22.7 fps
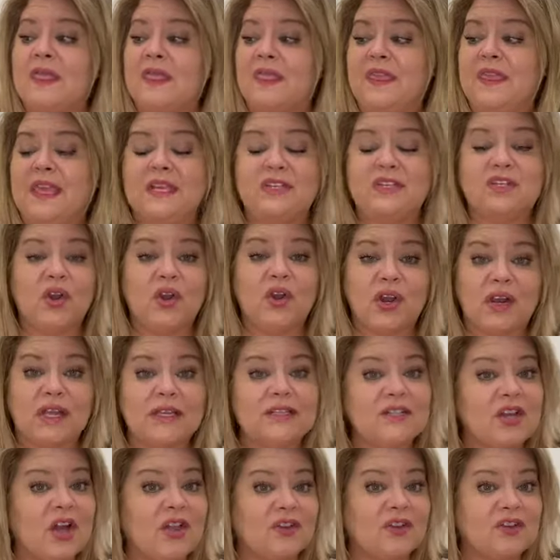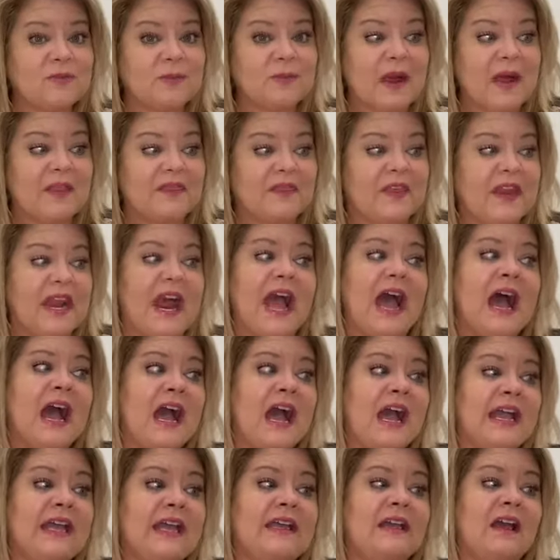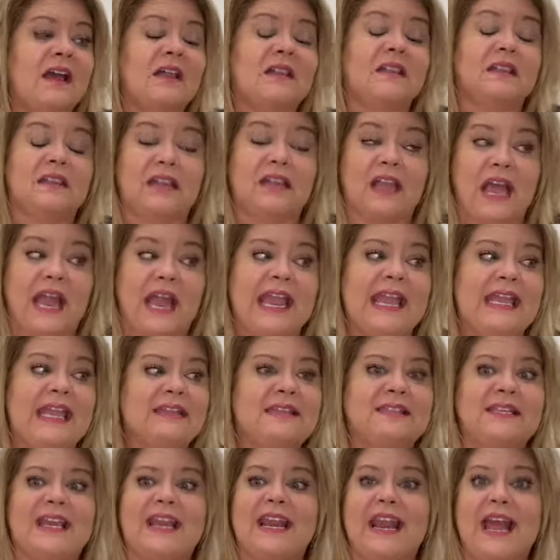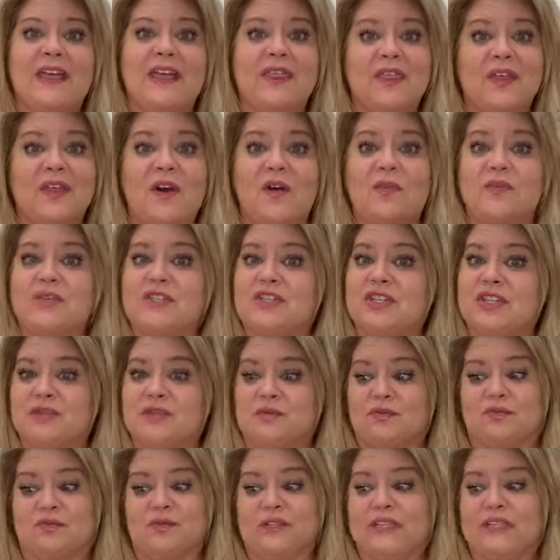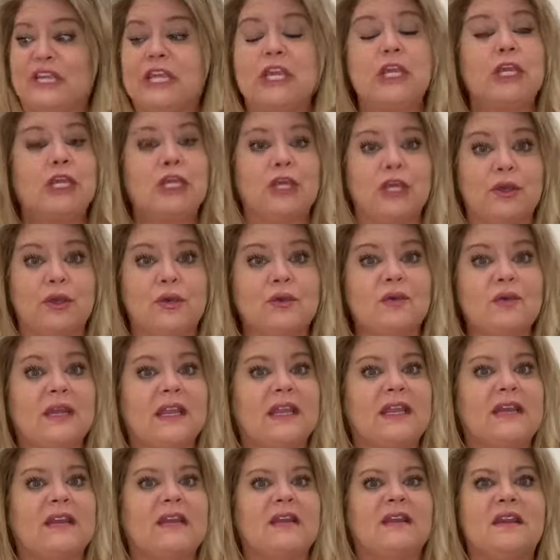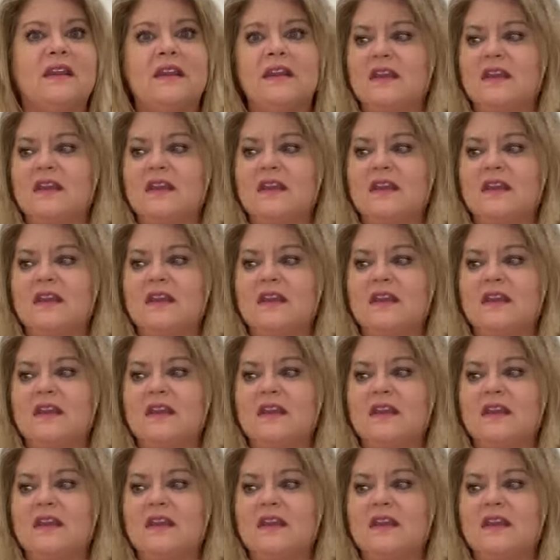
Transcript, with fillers: the Target dollar spot that I liked and I thought was just really cute and